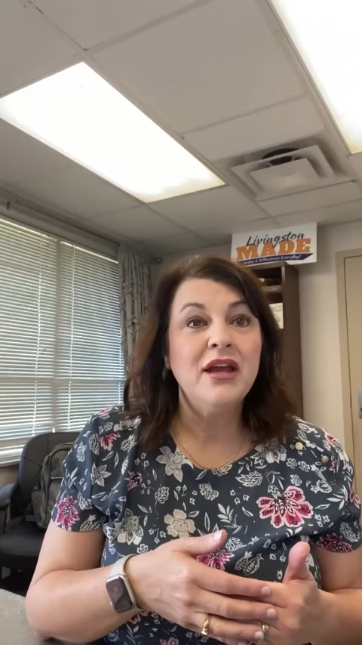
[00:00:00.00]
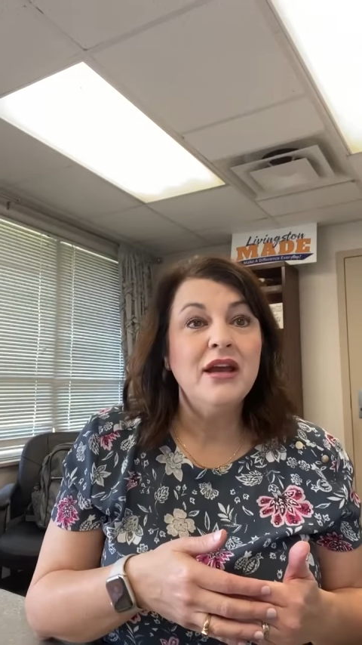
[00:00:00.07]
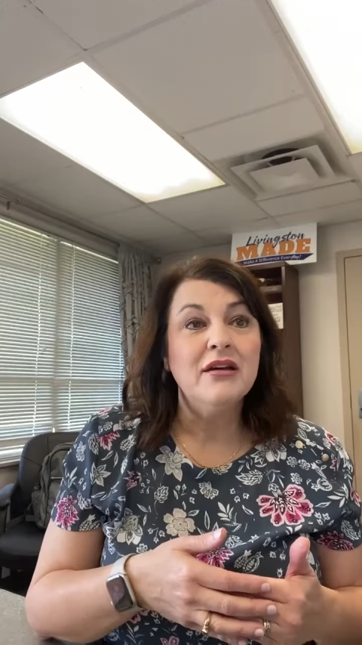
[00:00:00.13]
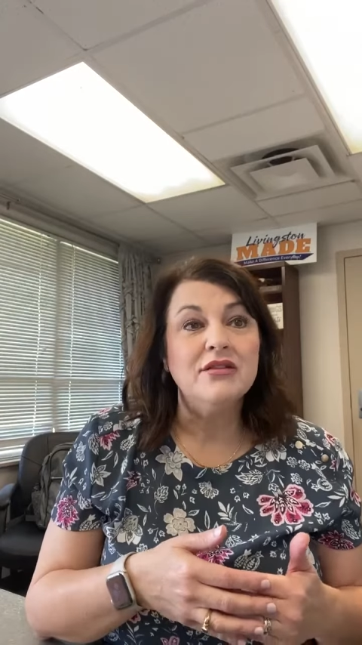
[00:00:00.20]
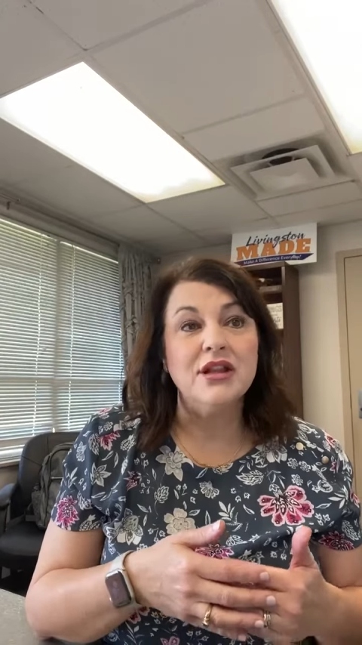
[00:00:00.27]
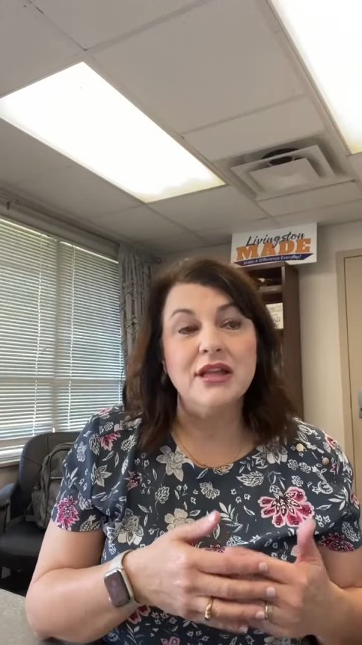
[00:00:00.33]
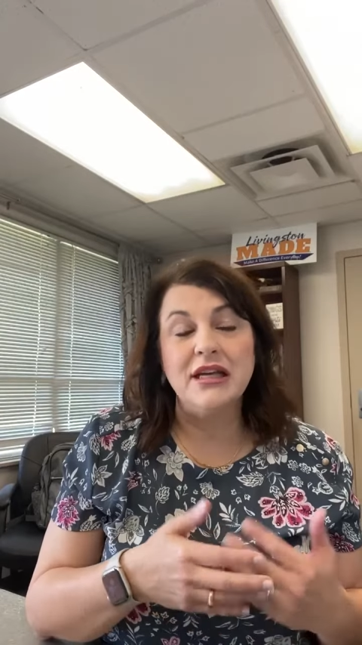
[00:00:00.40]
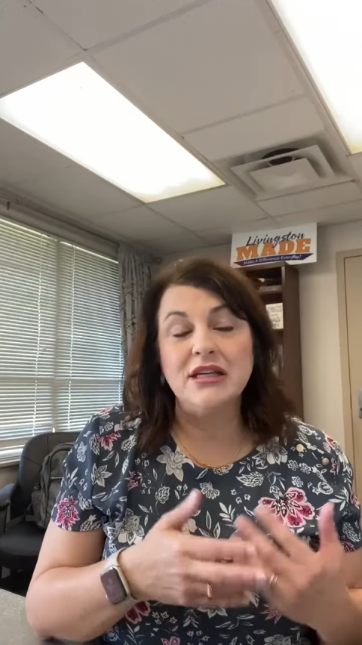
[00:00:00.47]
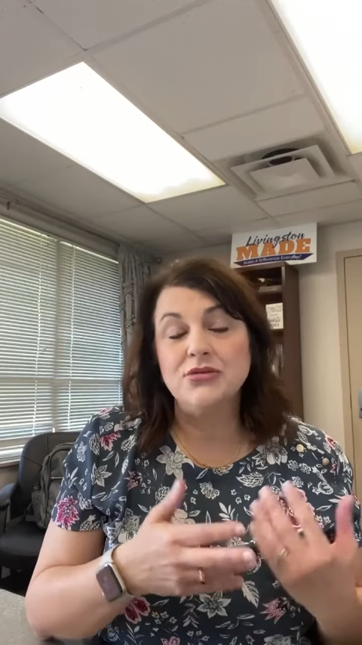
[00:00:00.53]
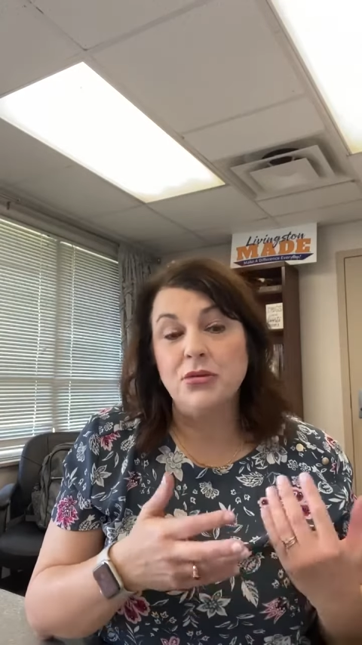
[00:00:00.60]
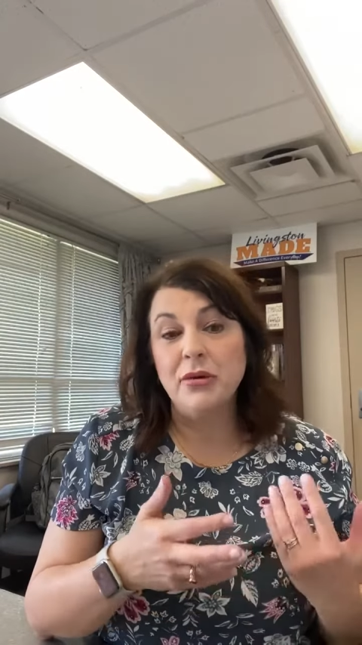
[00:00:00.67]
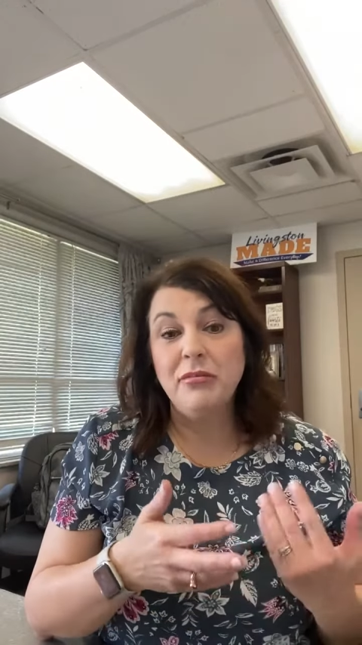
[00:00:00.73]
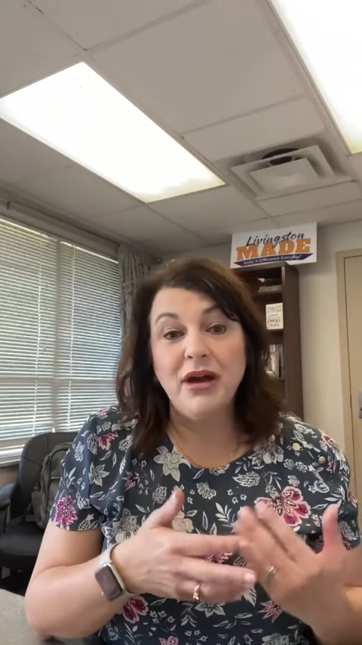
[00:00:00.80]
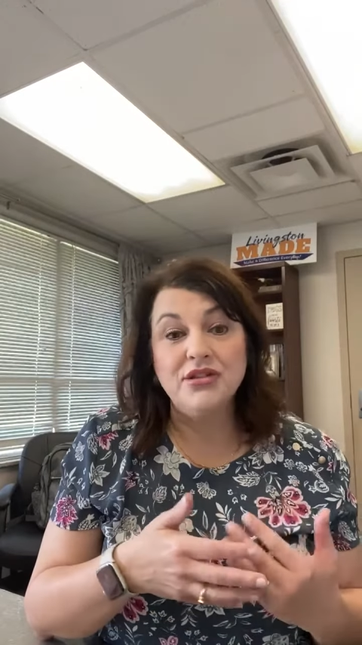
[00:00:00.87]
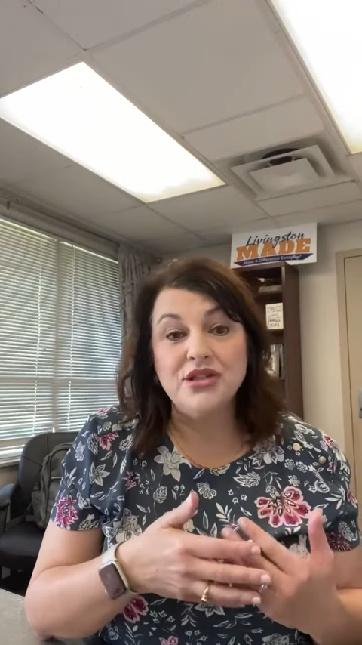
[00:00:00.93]
The links will be
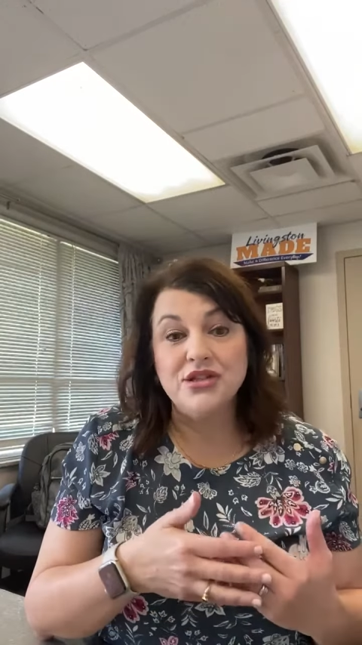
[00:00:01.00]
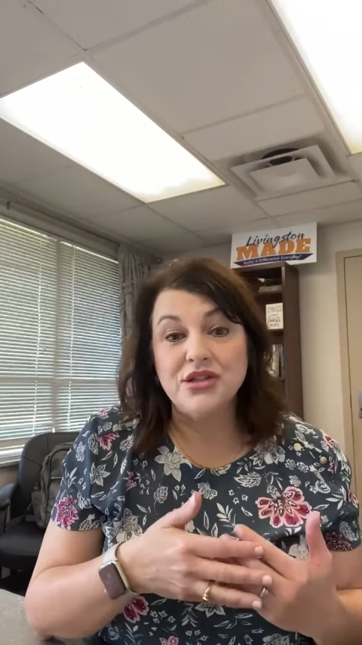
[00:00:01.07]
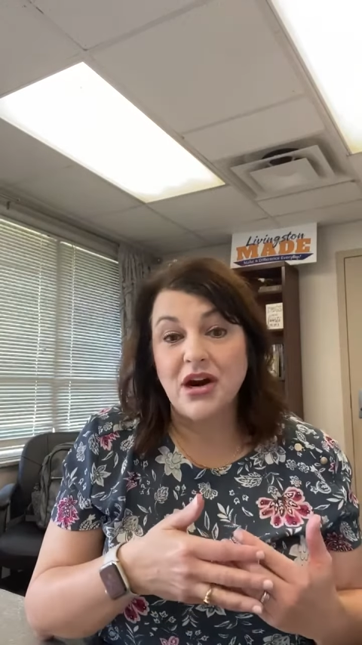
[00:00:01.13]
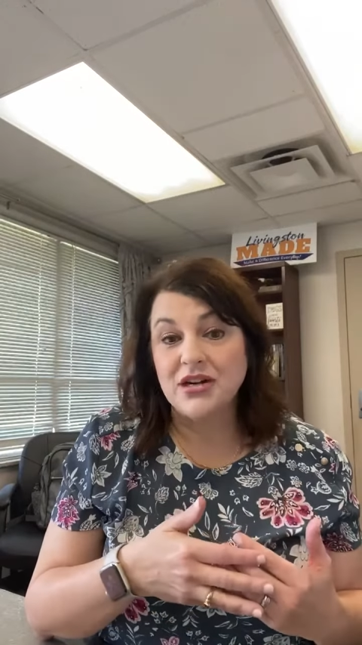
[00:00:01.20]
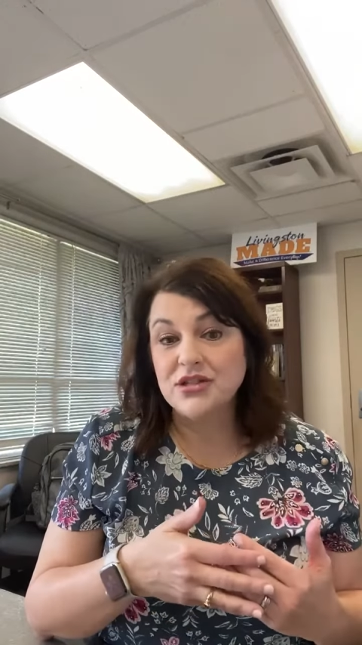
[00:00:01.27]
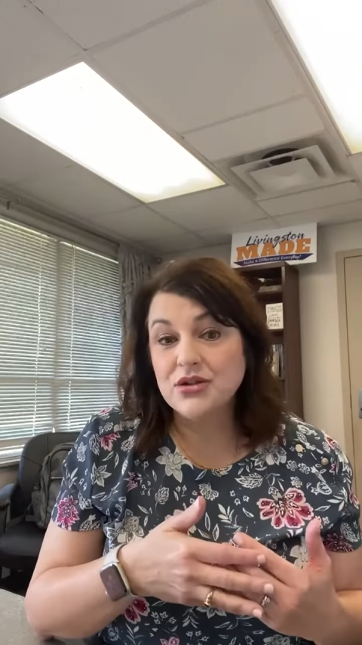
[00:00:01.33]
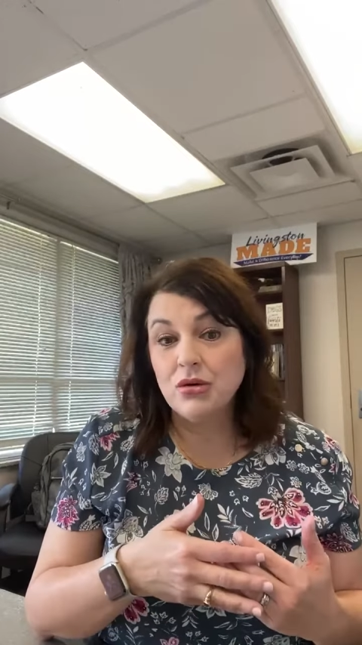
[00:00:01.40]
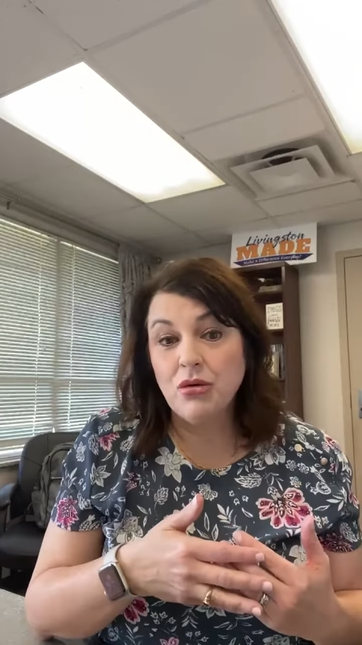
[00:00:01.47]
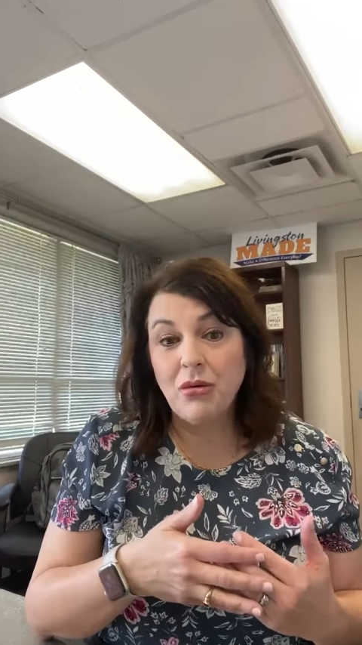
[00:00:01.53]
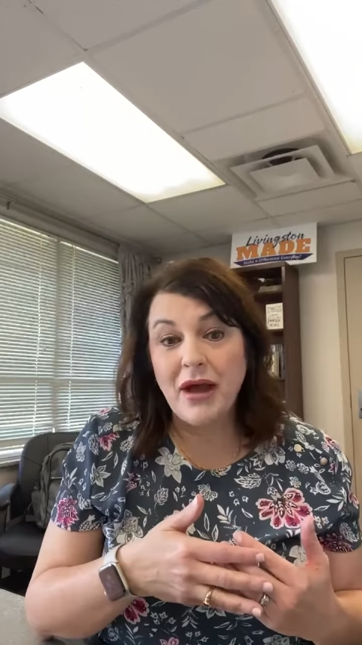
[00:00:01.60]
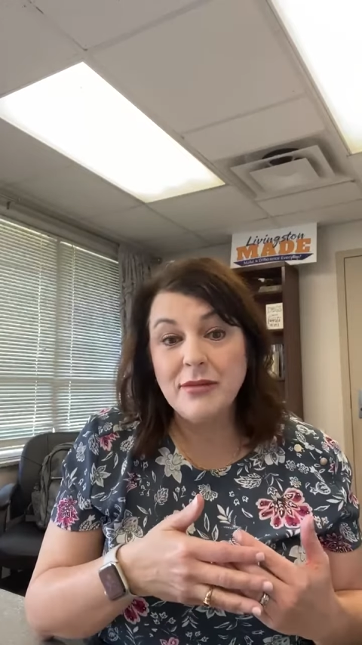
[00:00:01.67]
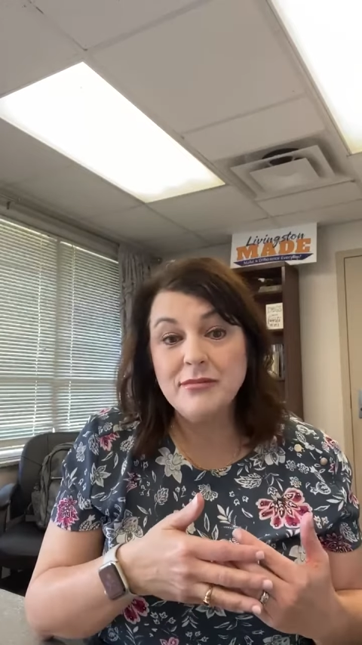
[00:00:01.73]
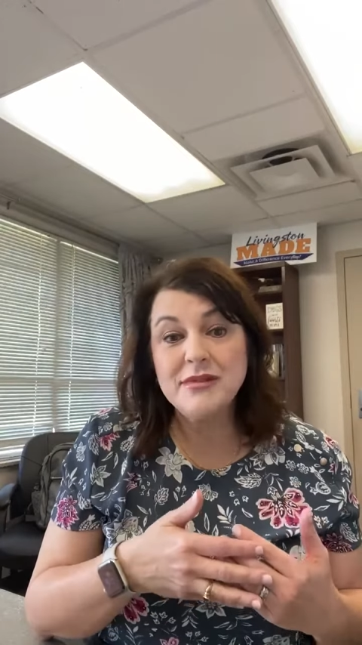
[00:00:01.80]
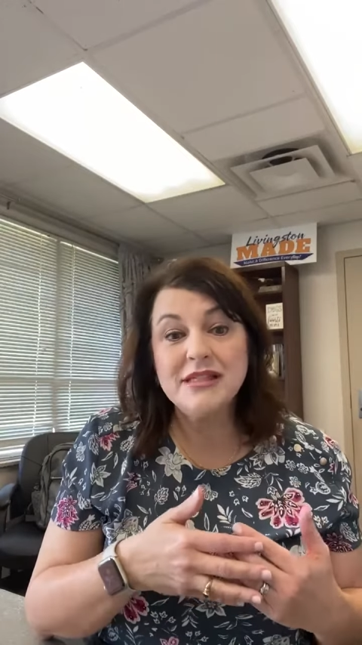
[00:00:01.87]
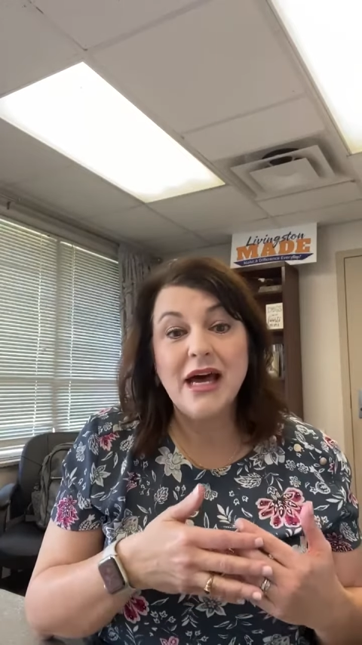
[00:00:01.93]
posted to our school
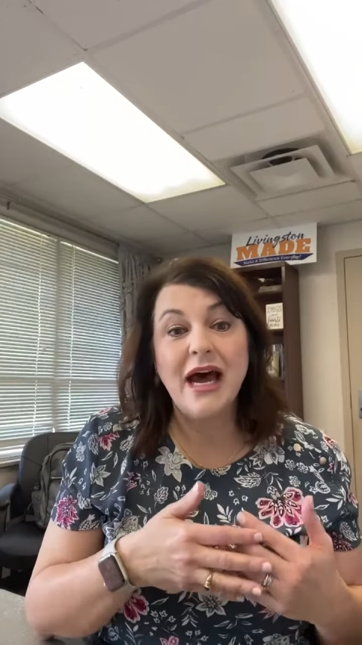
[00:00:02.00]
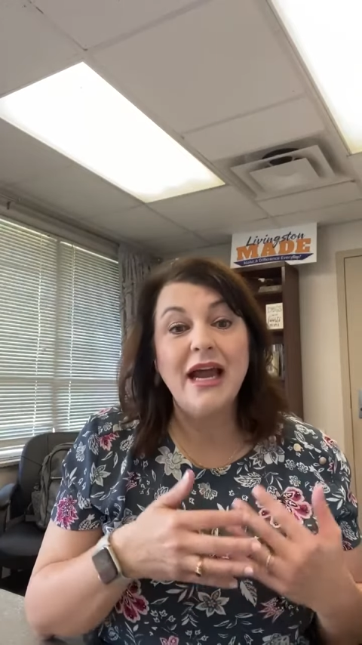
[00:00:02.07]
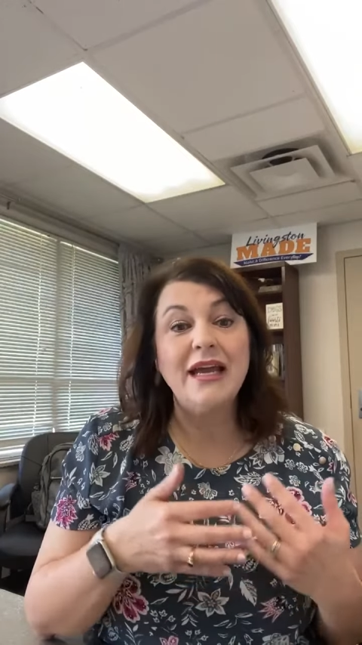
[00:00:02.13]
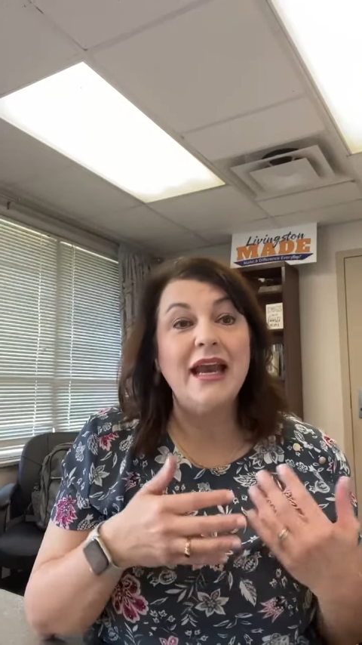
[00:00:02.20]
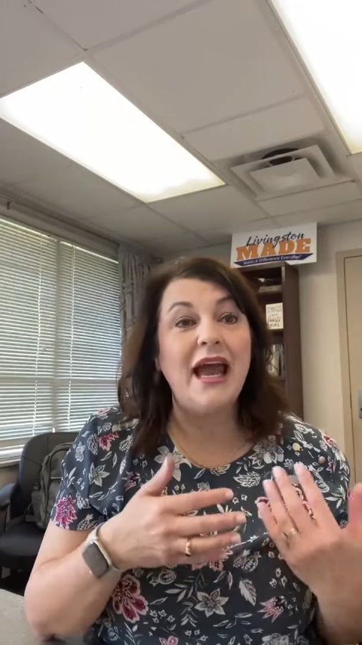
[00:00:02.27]
website